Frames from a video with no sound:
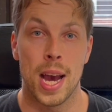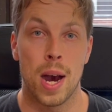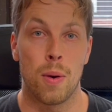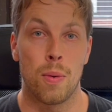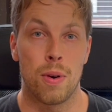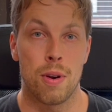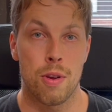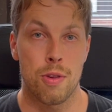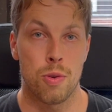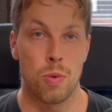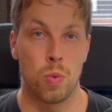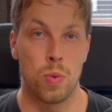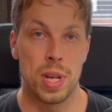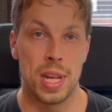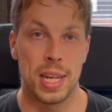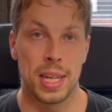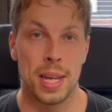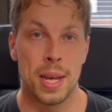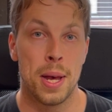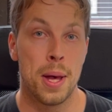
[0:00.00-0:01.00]
hours a
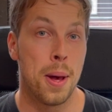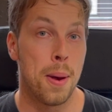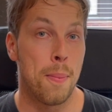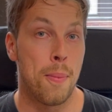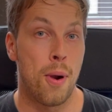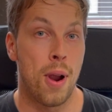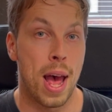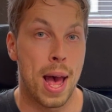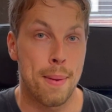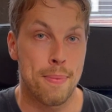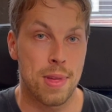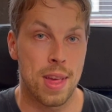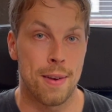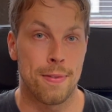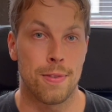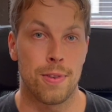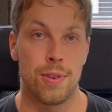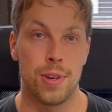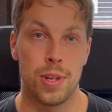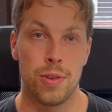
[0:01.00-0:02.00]
week, perhaps
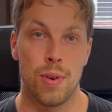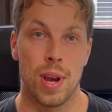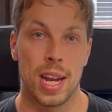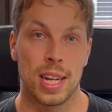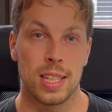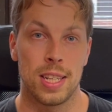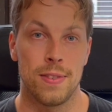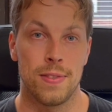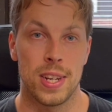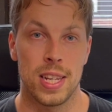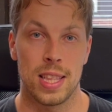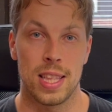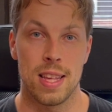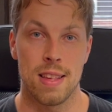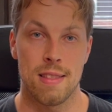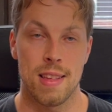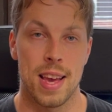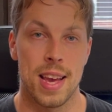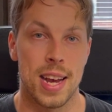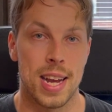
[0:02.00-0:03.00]
after you activate
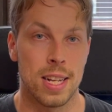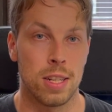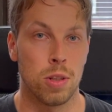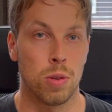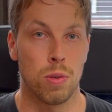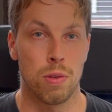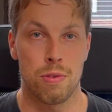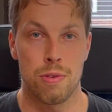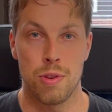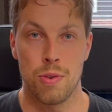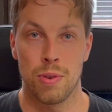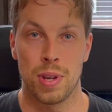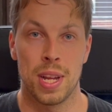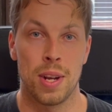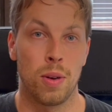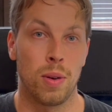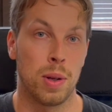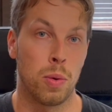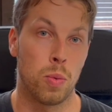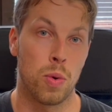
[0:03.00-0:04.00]
these AI tools, you can
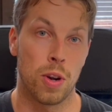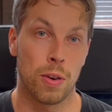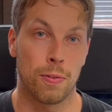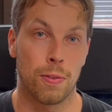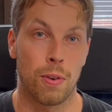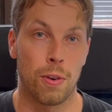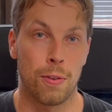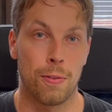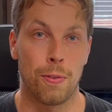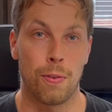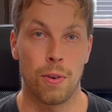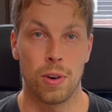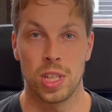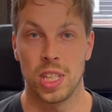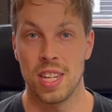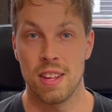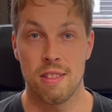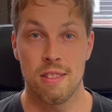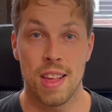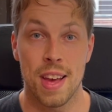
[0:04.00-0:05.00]
only work for
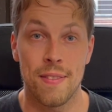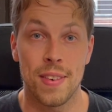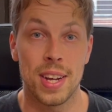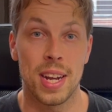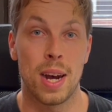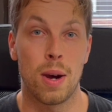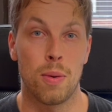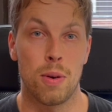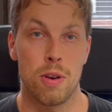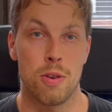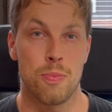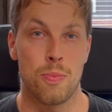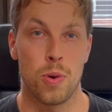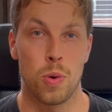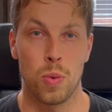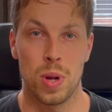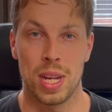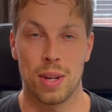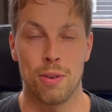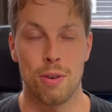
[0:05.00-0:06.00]
47 hours per
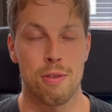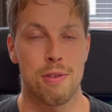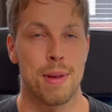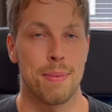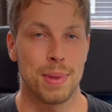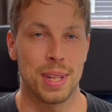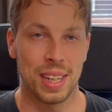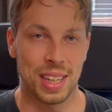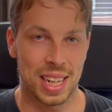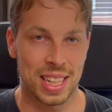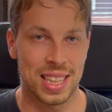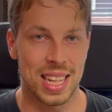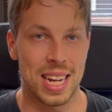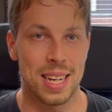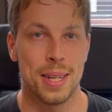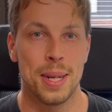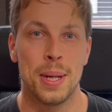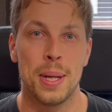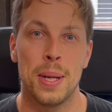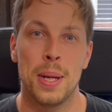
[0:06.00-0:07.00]
week or something like
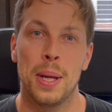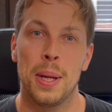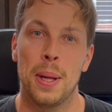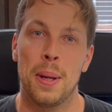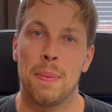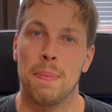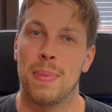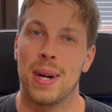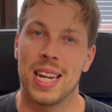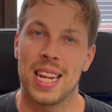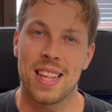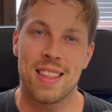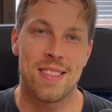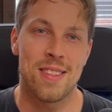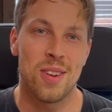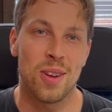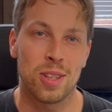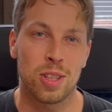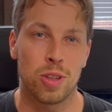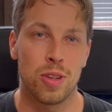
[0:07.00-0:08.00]
that. But it's
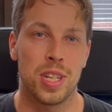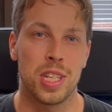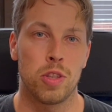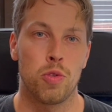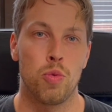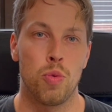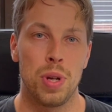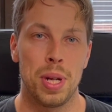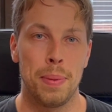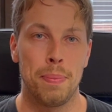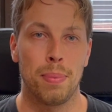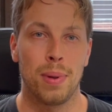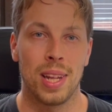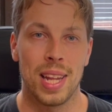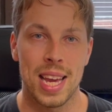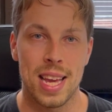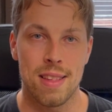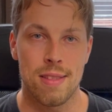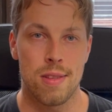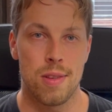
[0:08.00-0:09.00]
not going to
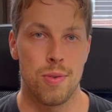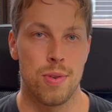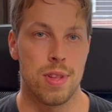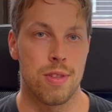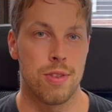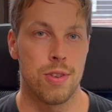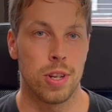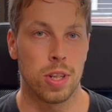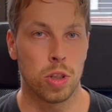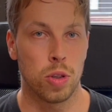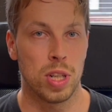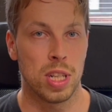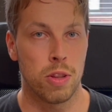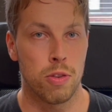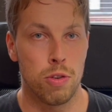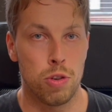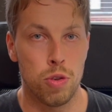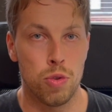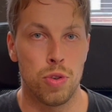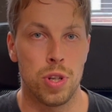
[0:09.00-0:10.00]
replace you. It's not going
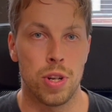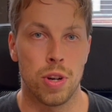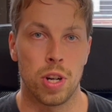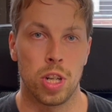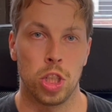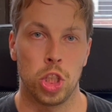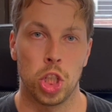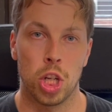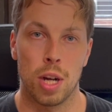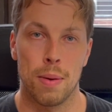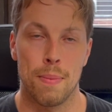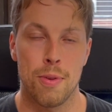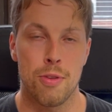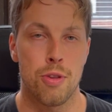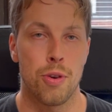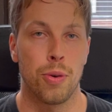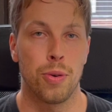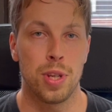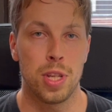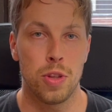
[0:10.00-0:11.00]
to do your job.
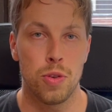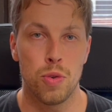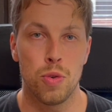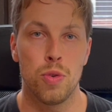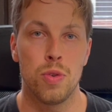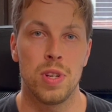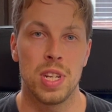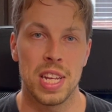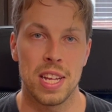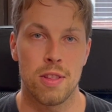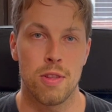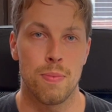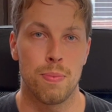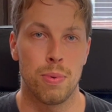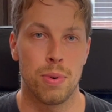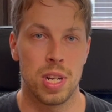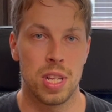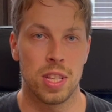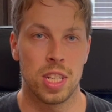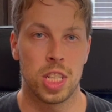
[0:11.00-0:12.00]
So you need to
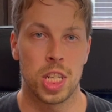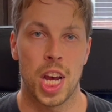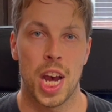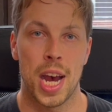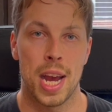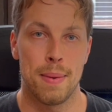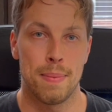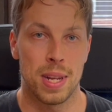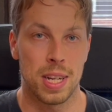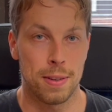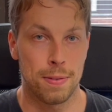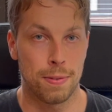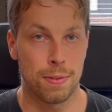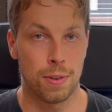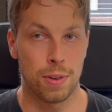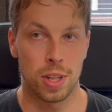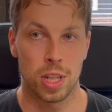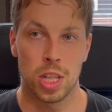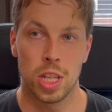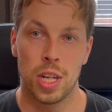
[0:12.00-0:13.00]
put in the time and
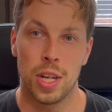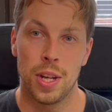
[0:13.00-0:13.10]
effort.